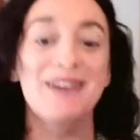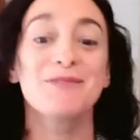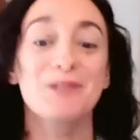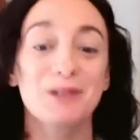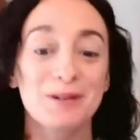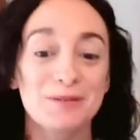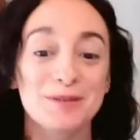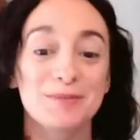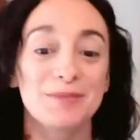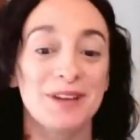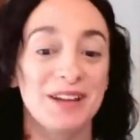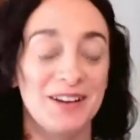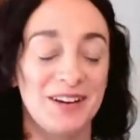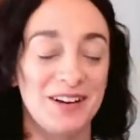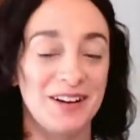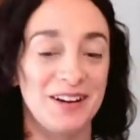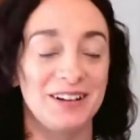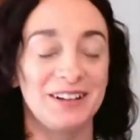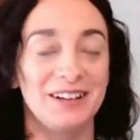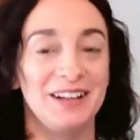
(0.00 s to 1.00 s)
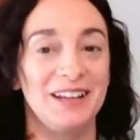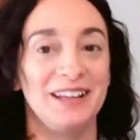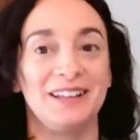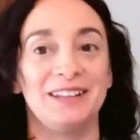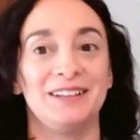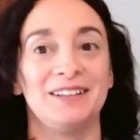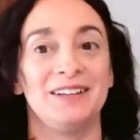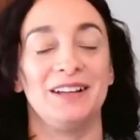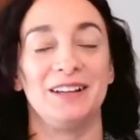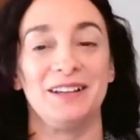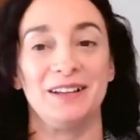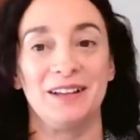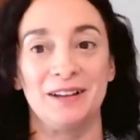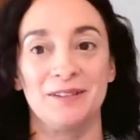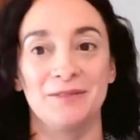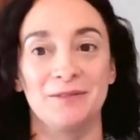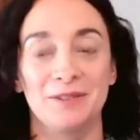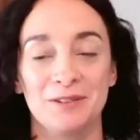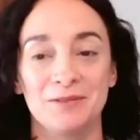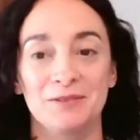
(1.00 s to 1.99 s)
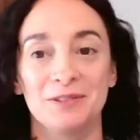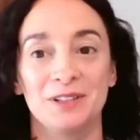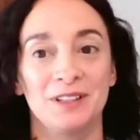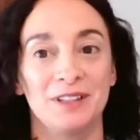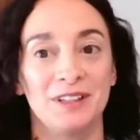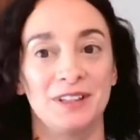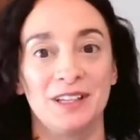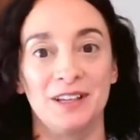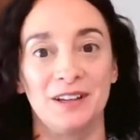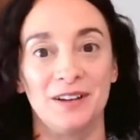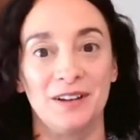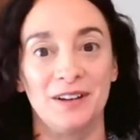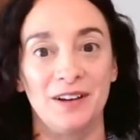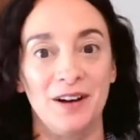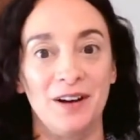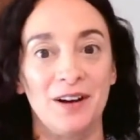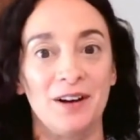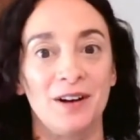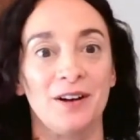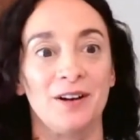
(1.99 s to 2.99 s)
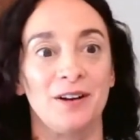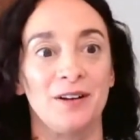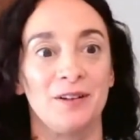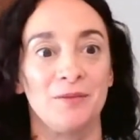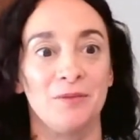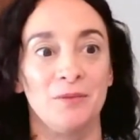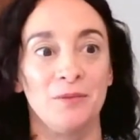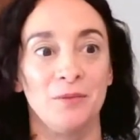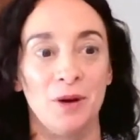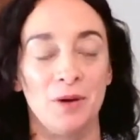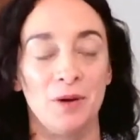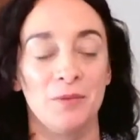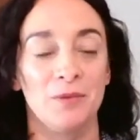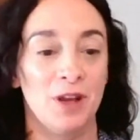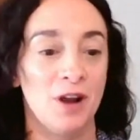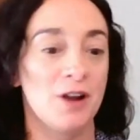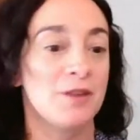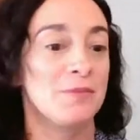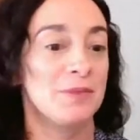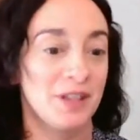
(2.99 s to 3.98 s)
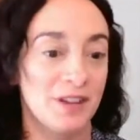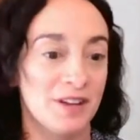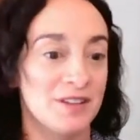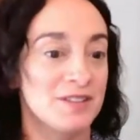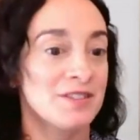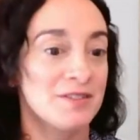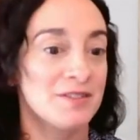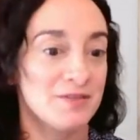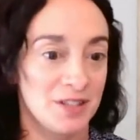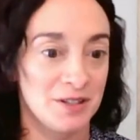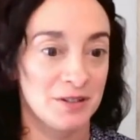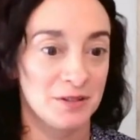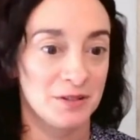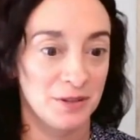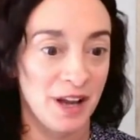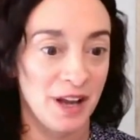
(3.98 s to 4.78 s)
warms my heart, and we really are what we are because of you,